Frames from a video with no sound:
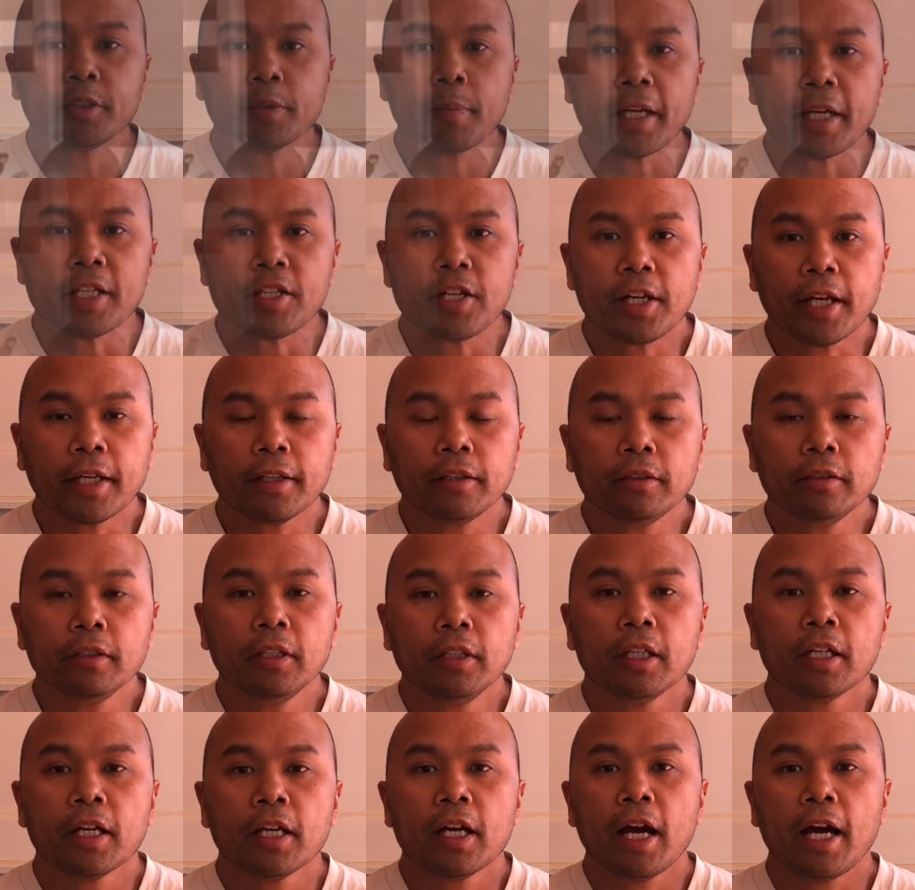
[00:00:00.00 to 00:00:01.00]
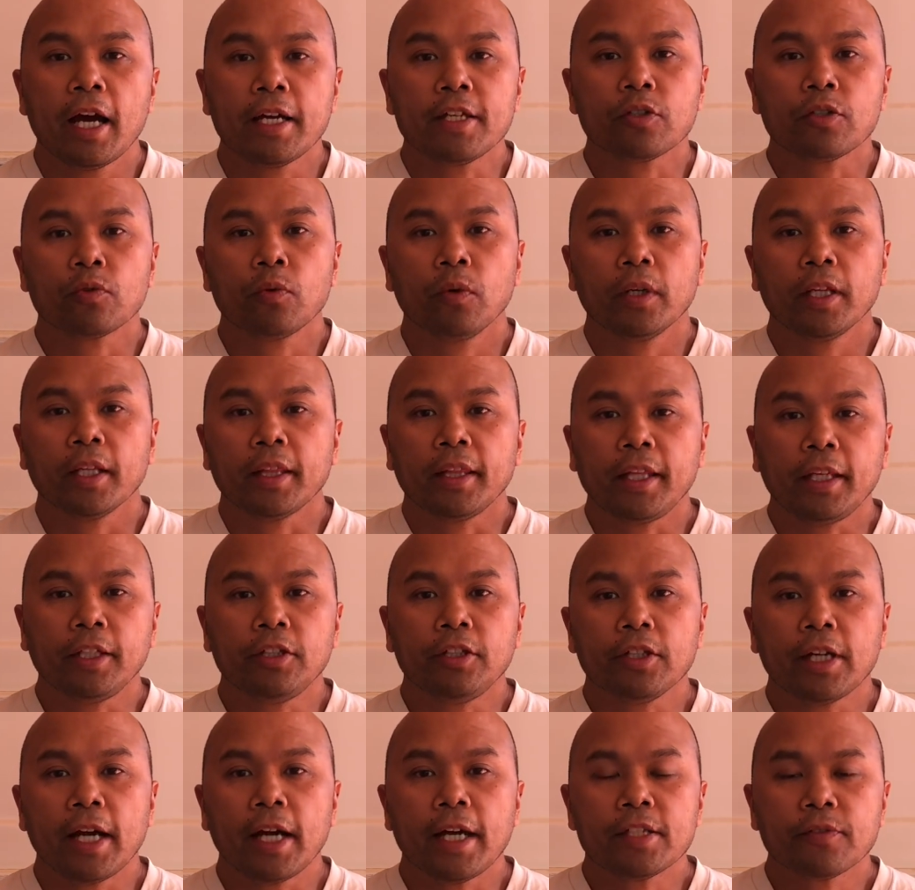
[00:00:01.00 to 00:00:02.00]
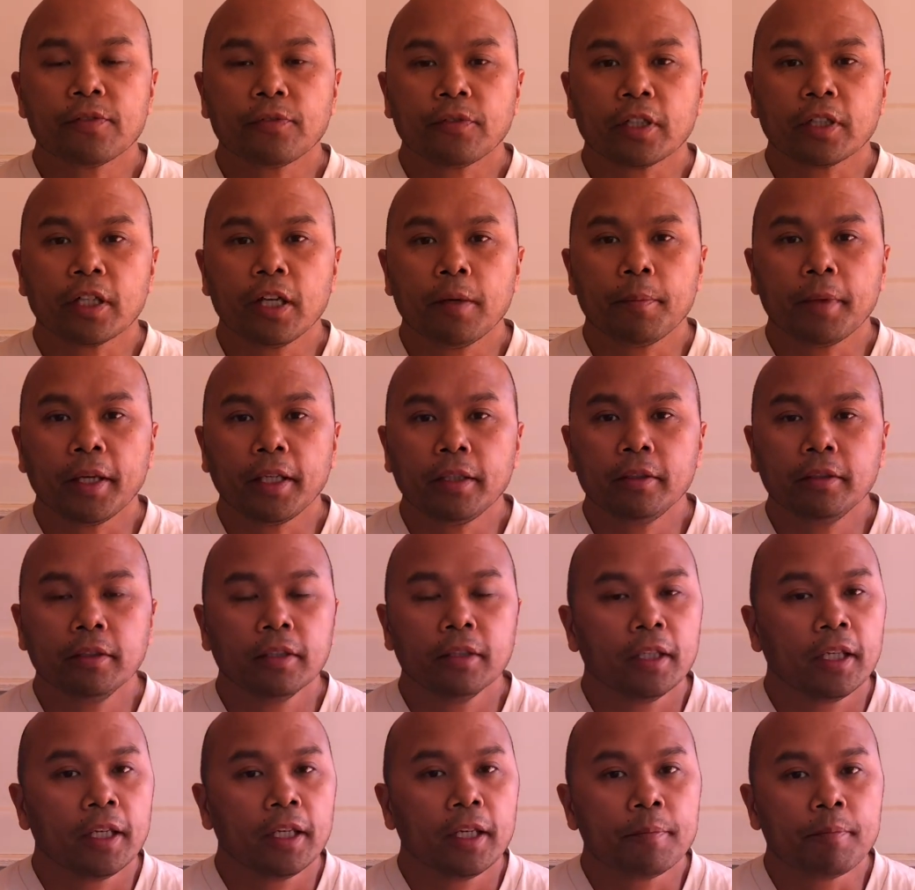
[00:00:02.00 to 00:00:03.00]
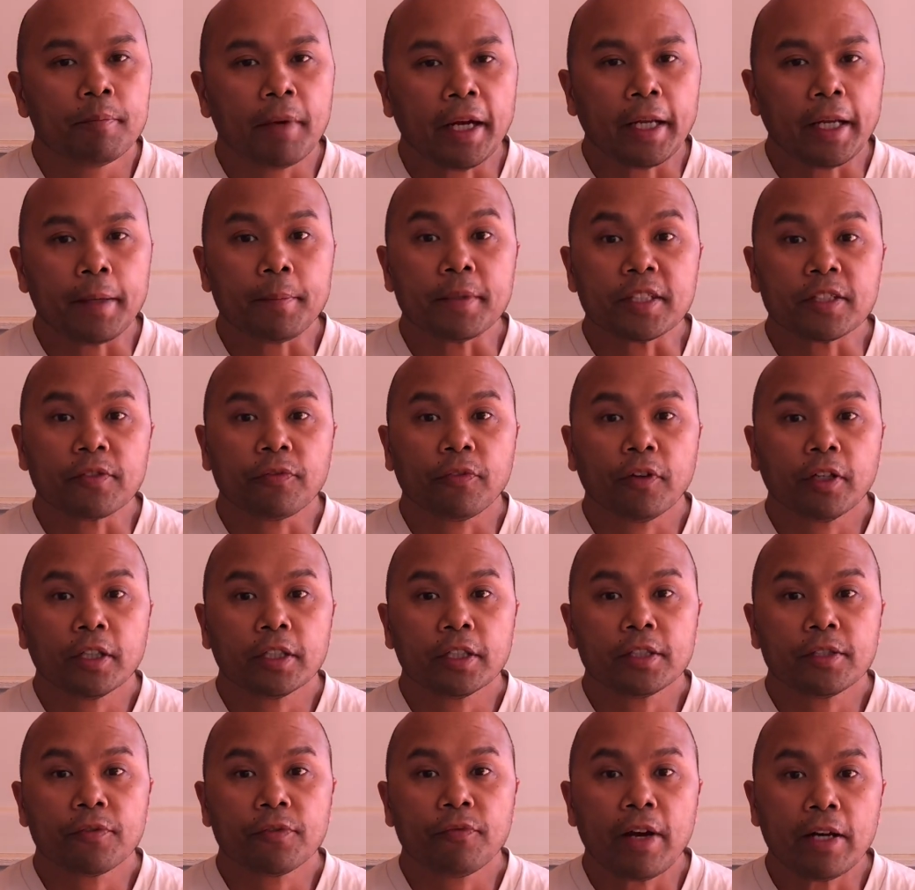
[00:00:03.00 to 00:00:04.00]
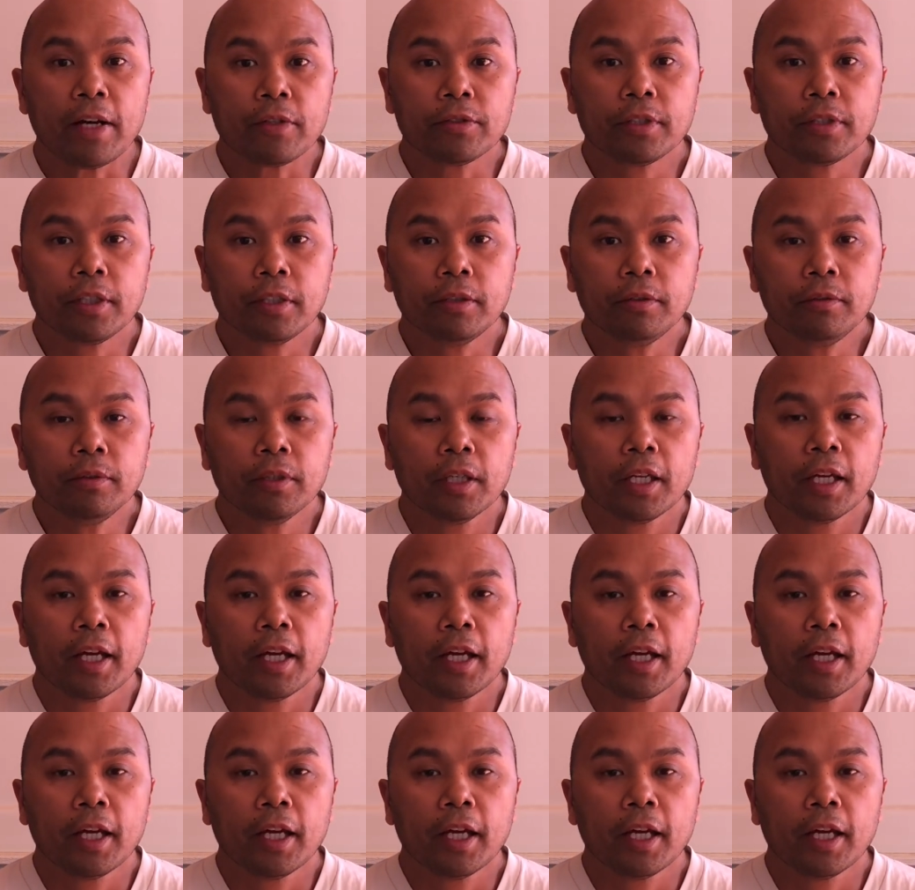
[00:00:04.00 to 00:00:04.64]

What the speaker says: channel. I just want to thank you guys for coming. My name is Fergus Fausto.